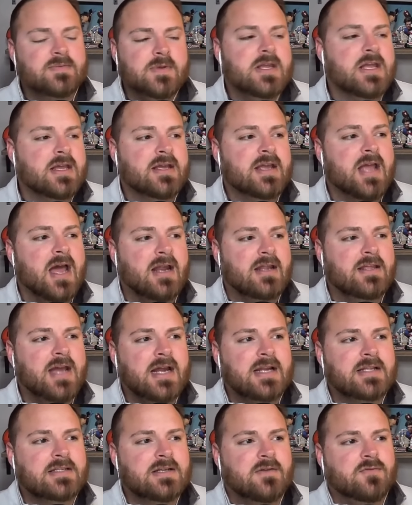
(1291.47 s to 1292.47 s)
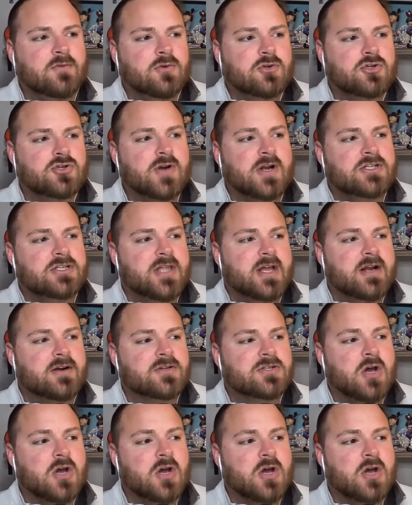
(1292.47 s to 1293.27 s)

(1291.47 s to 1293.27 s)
I mean, you got a tough little stretch there.